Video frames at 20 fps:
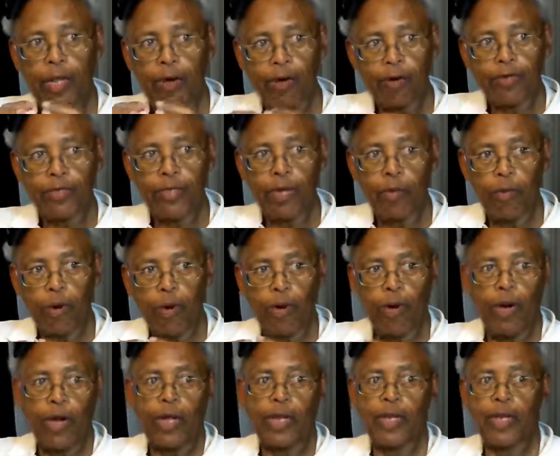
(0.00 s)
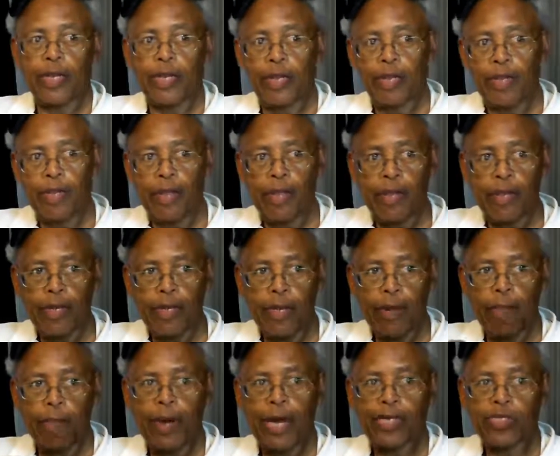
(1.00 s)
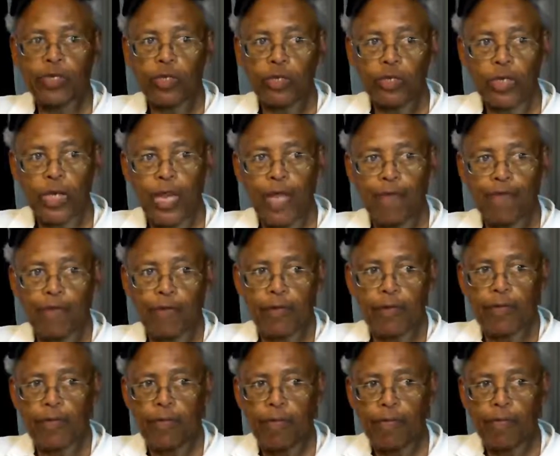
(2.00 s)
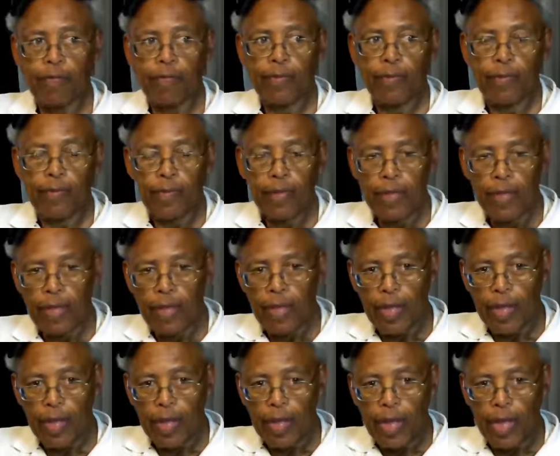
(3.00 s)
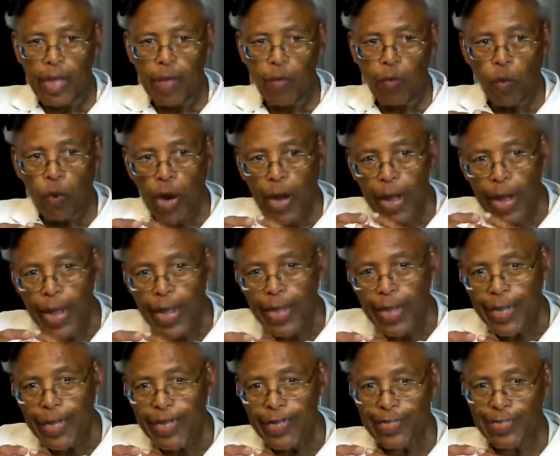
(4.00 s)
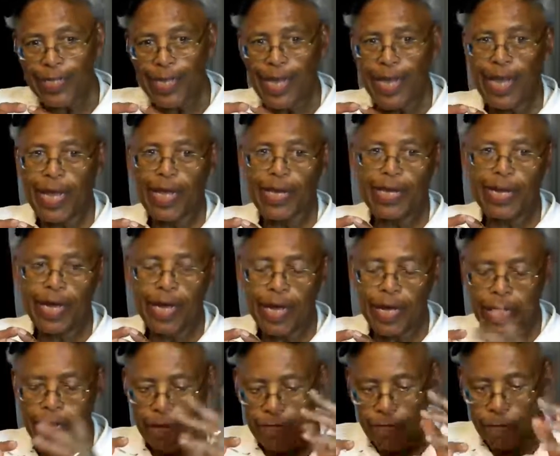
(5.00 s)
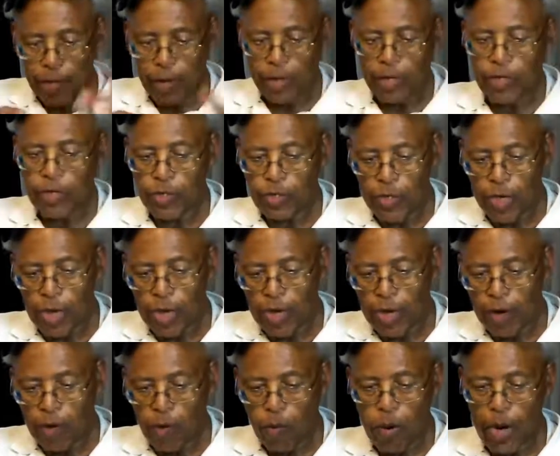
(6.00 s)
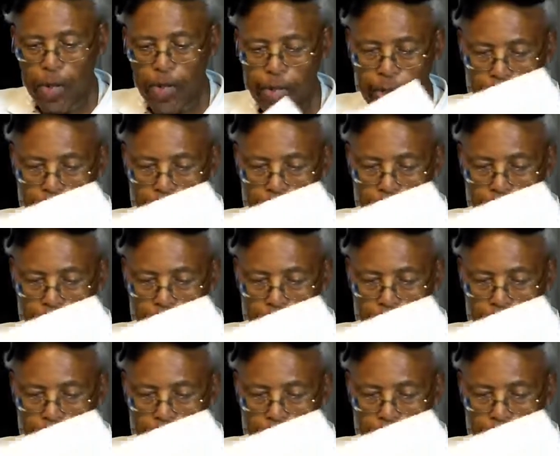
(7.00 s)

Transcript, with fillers: those that were on the apostles' level. Okay. And why is that? I'll give you an understanding of why